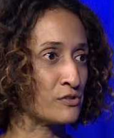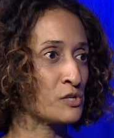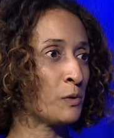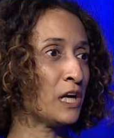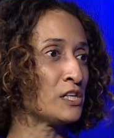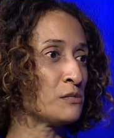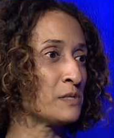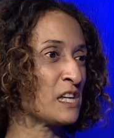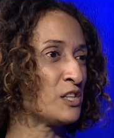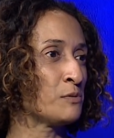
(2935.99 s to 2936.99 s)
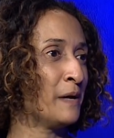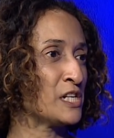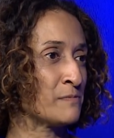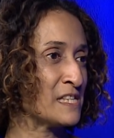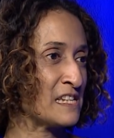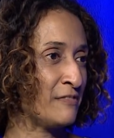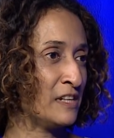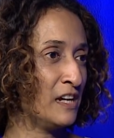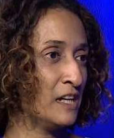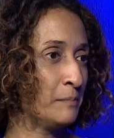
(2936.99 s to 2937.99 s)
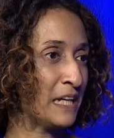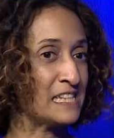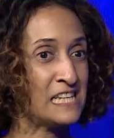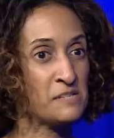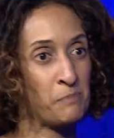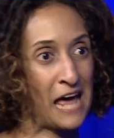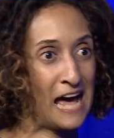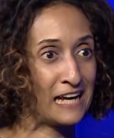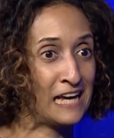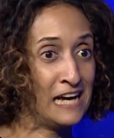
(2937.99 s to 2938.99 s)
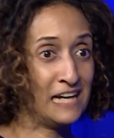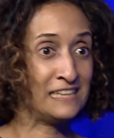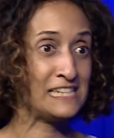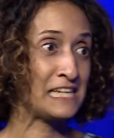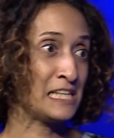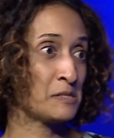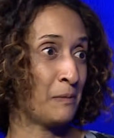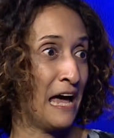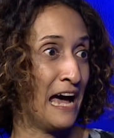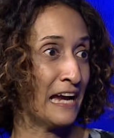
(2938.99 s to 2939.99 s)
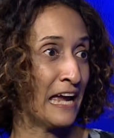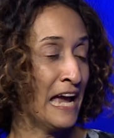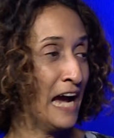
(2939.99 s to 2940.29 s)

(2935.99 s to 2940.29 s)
So what I'll do is I'll do Benjamin Zephaniah because he's black and these kids are black.